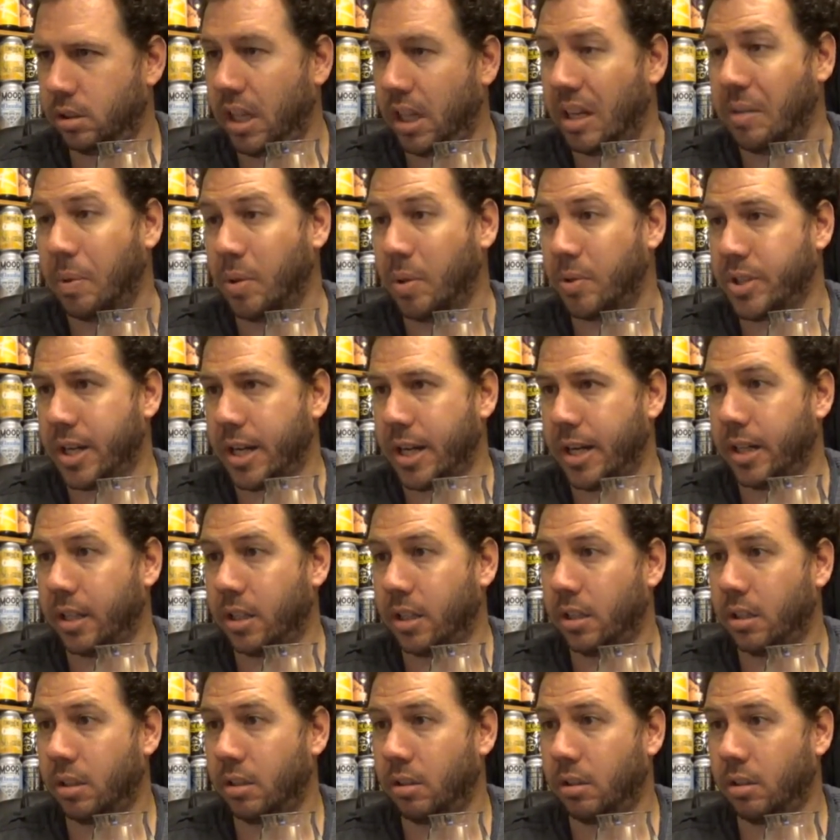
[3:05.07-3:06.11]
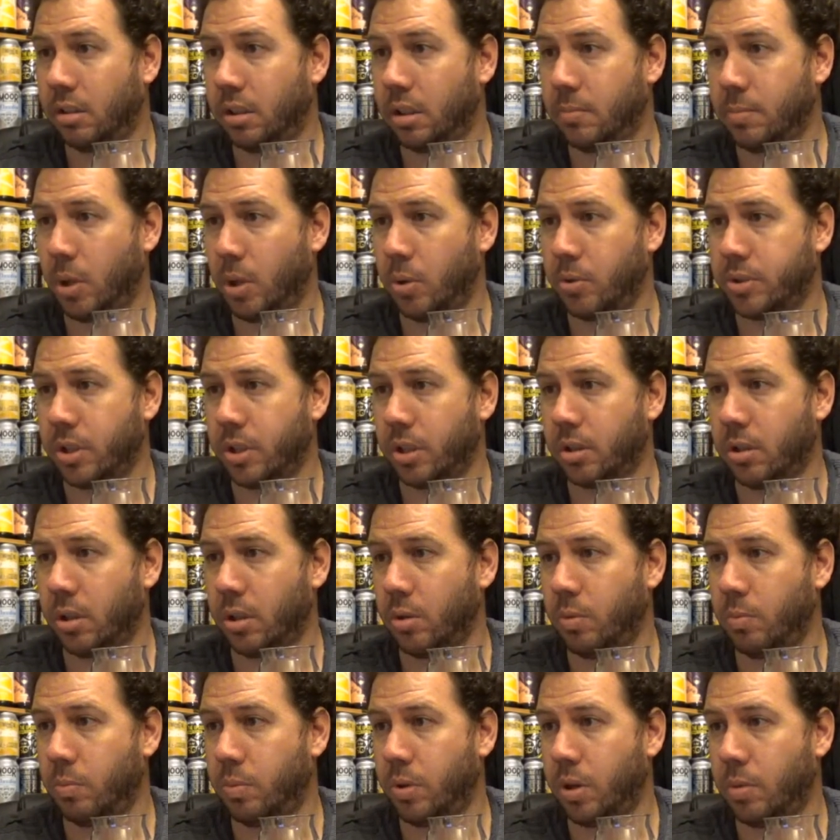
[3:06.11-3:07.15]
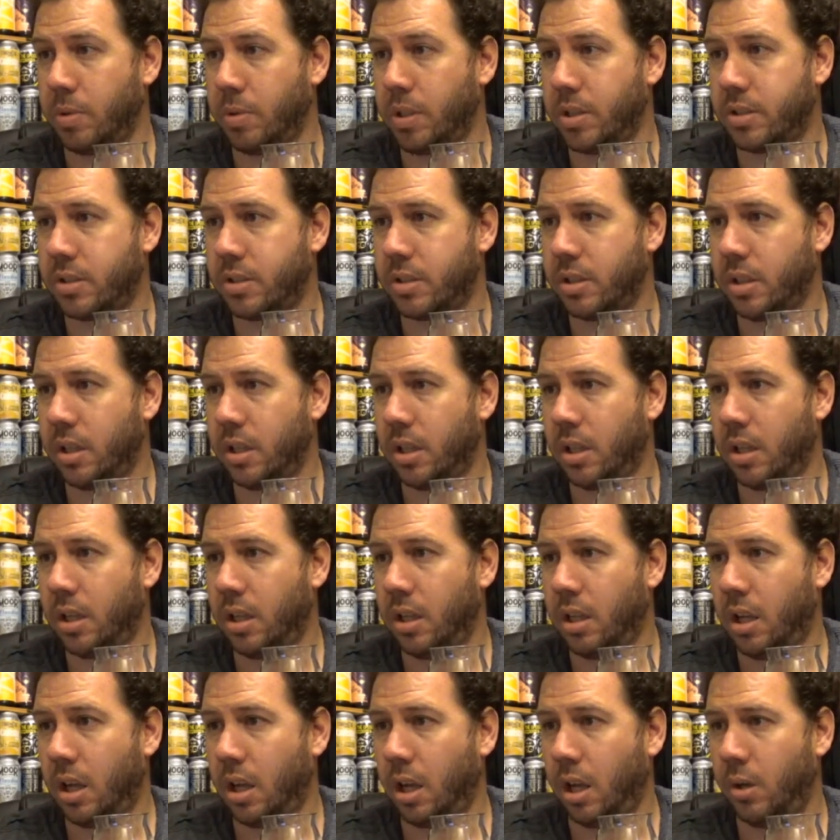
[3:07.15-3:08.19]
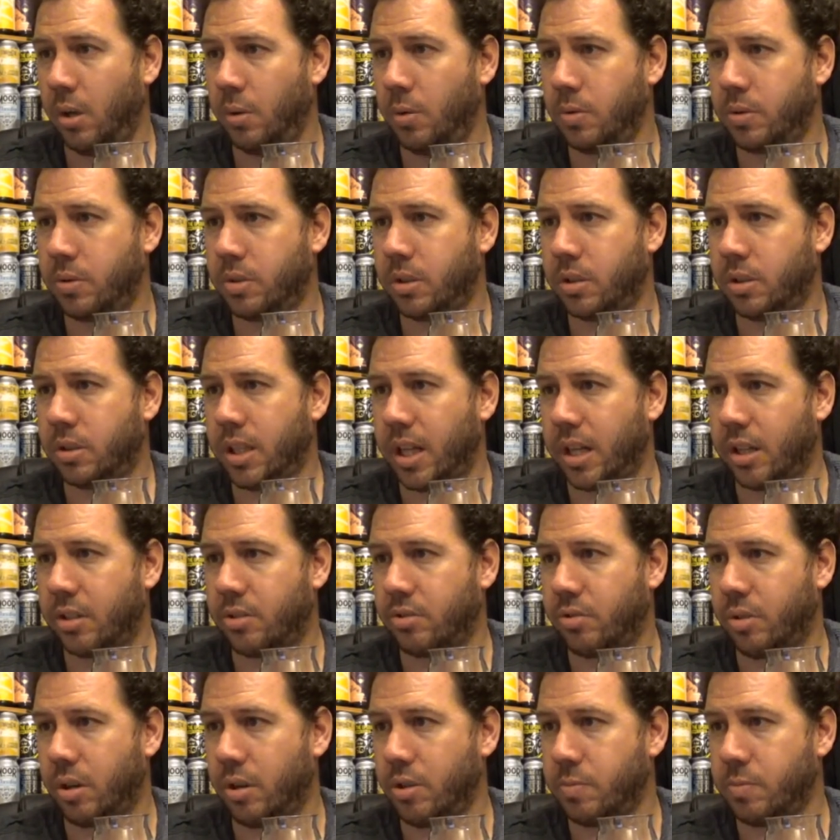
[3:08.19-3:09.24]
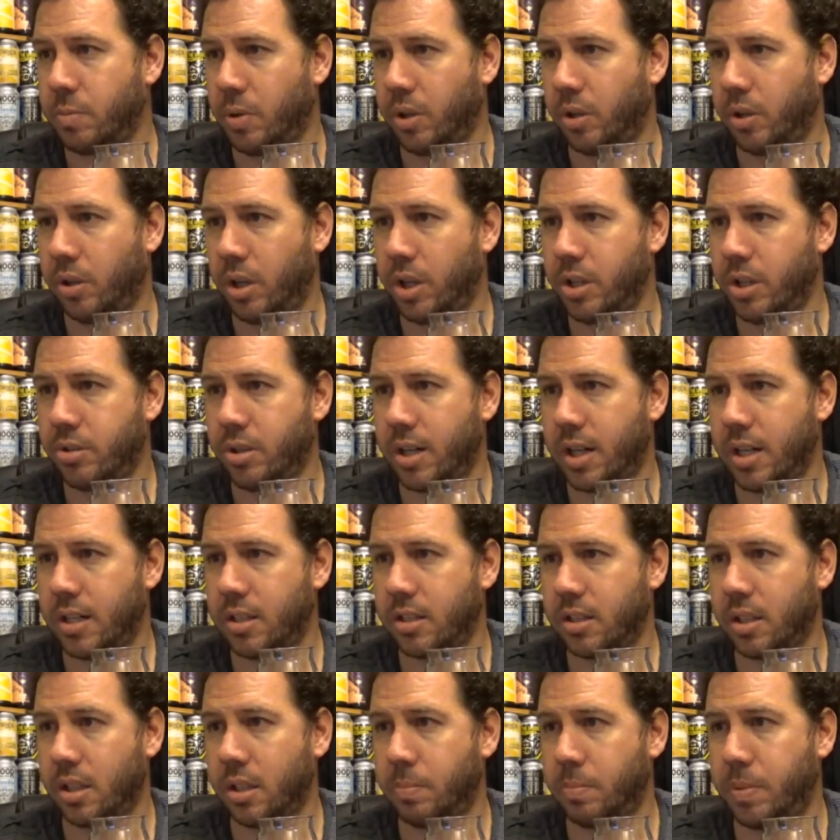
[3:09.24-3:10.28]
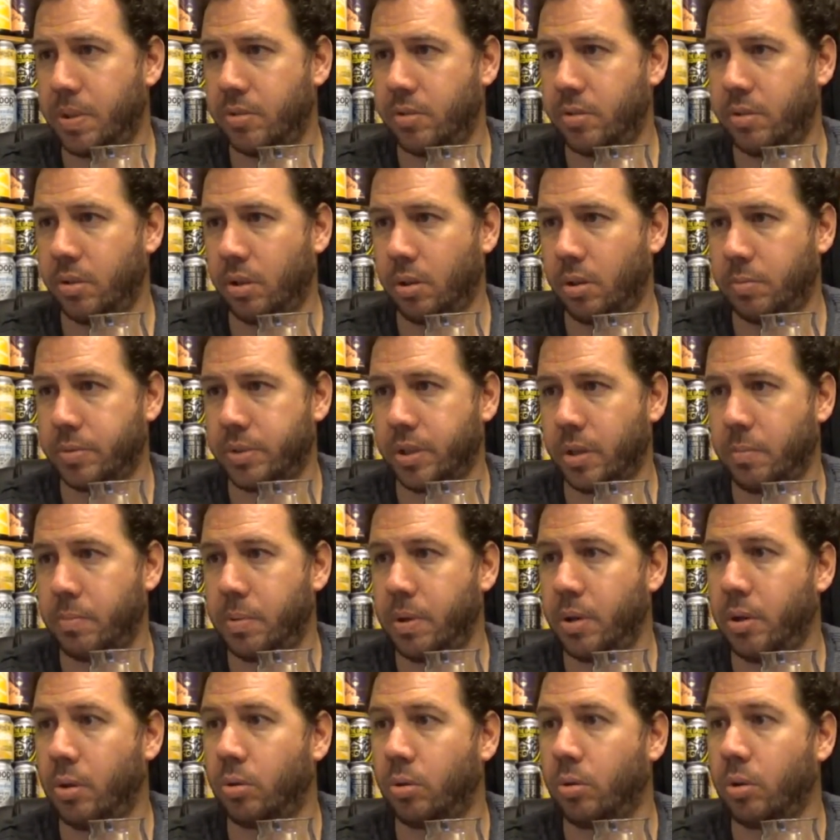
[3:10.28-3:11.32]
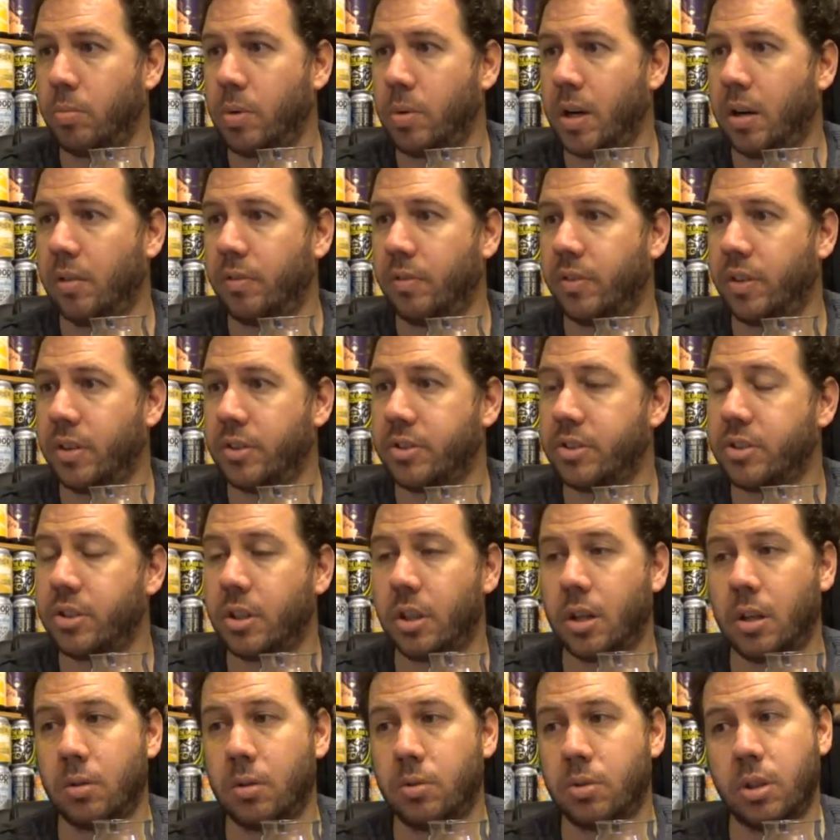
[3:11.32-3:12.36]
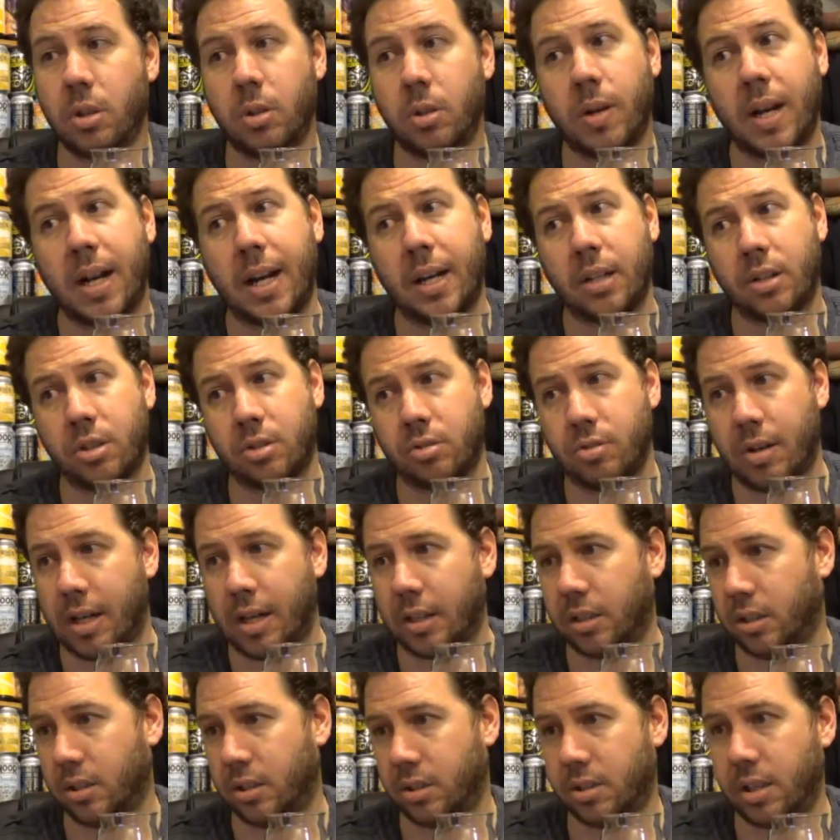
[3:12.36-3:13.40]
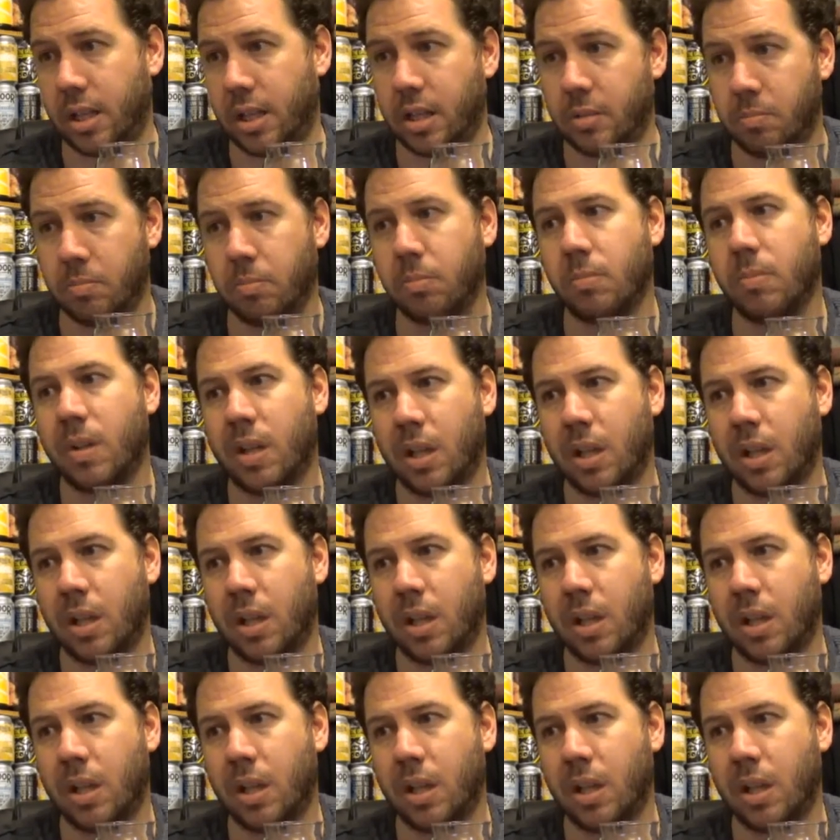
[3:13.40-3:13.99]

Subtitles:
And Mosaic. The malts are Golden Promise, oats, dextrose, monohydrates. The bittering hops are Pilgrim Alpha CO2 extract. The same,